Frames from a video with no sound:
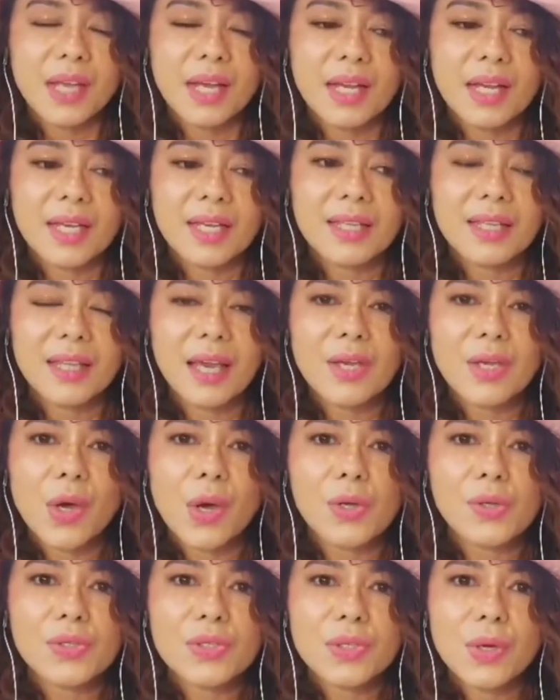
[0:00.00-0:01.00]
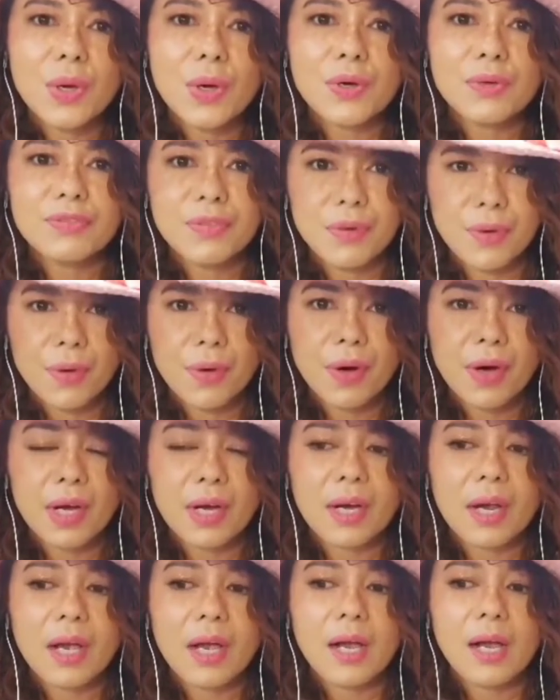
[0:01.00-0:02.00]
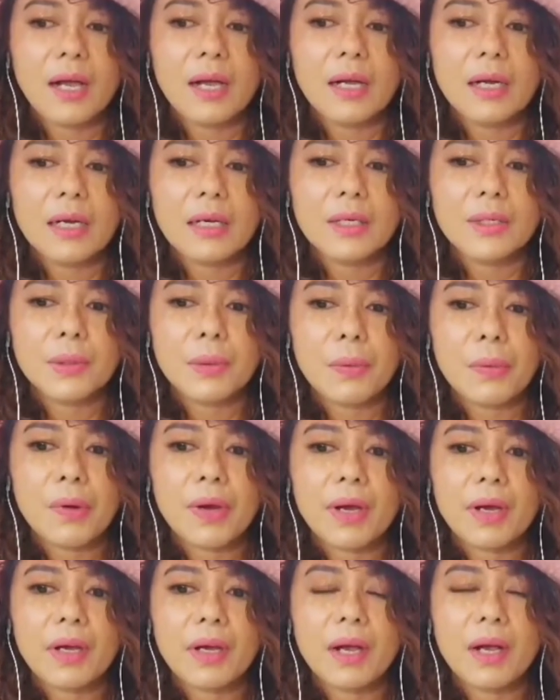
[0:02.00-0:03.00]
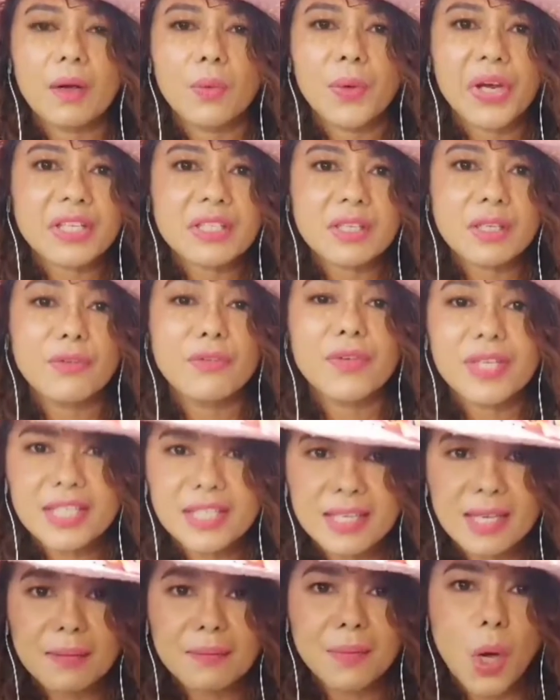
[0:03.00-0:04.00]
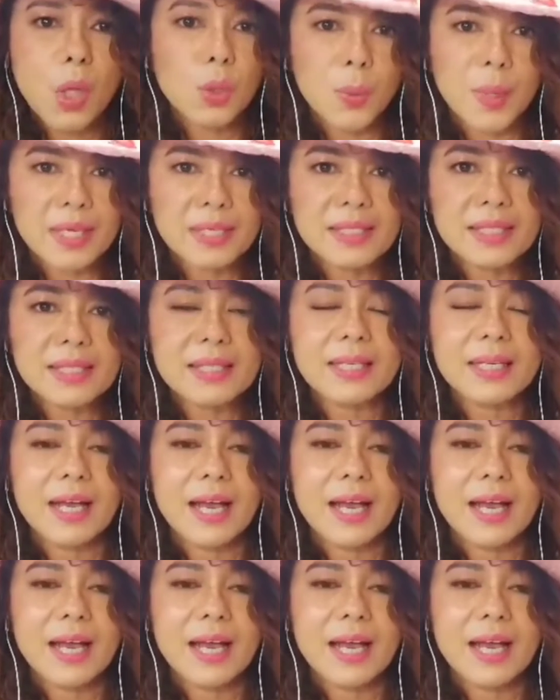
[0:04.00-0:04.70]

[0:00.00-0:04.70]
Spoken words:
And thank you also for your words of wisdom always.